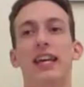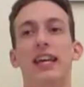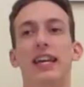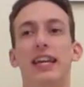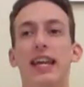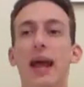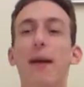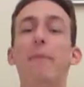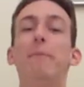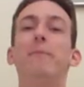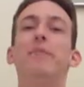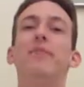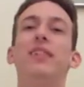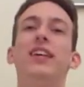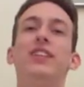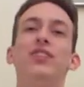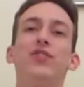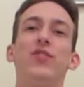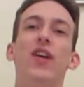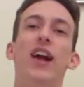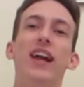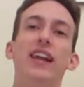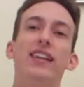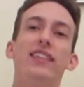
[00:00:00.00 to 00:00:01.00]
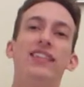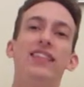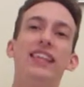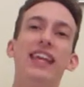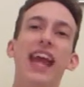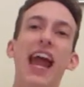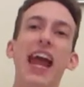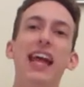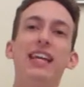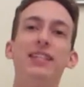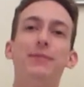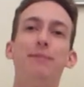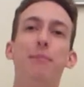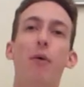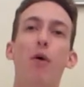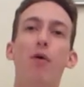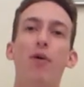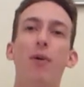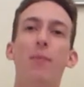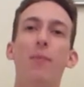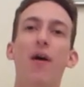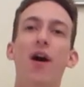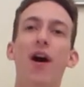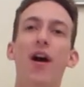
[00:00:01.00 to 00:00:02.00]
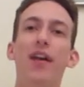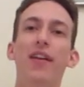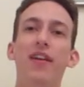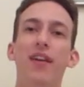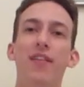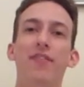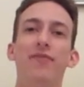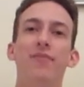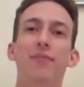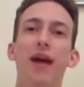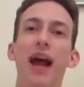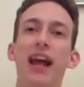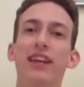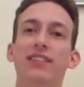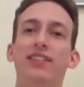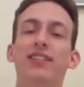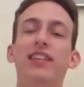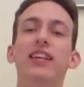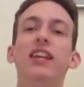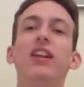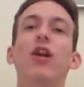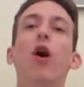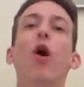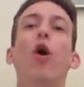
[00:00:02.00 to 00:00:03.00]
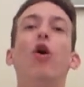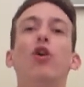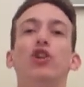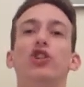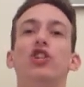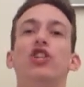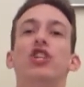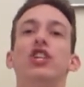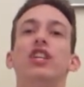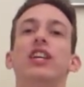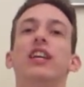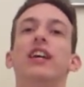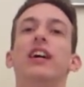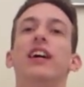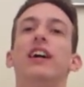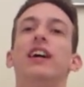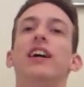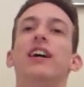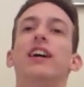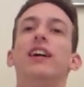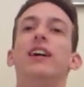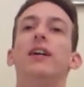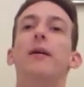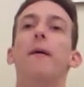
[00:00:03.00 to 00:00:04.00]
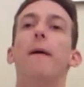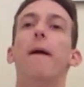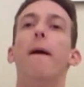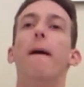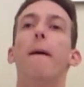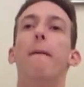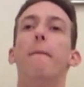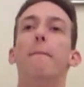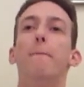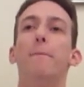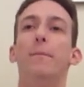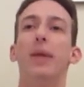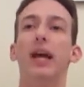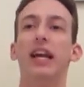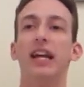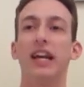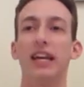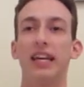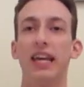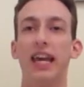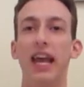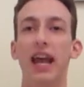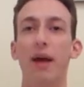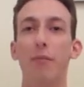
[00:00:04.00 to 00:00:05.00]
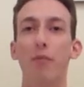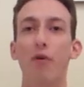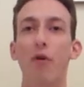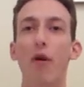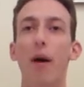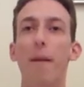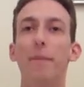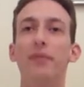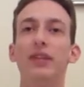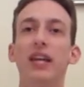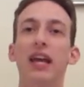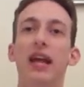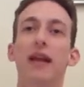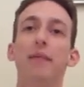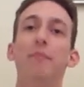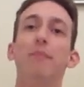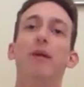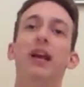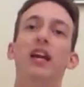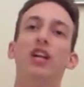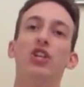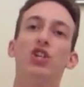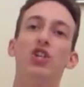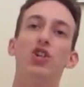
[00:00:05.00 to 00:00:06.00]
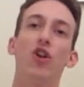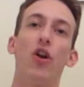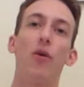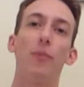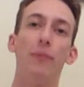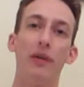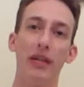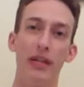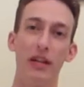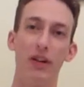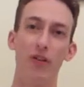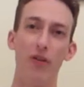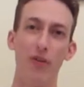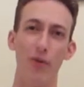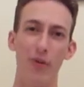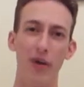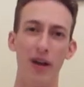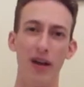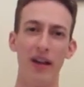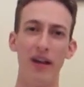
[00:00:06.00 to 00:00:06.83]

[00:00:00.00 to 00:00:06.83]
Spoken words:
Yep, that's right. The ace Pokemon of Maxie and Archie. Mega Camerupt and Mega Sharpedo.